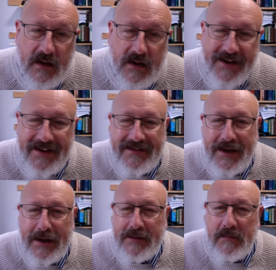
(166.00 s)
And it
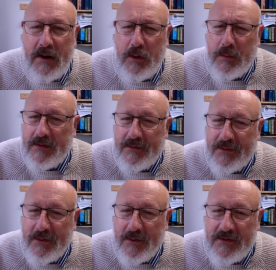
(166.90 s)
takes a moment of
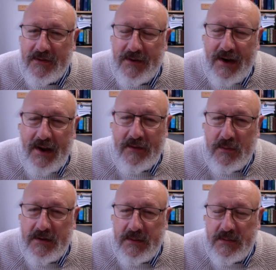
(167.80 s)
thought to realise
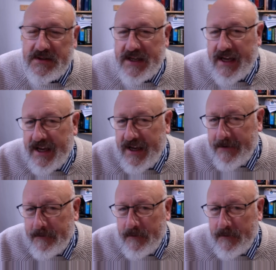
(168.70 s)
what he was saying.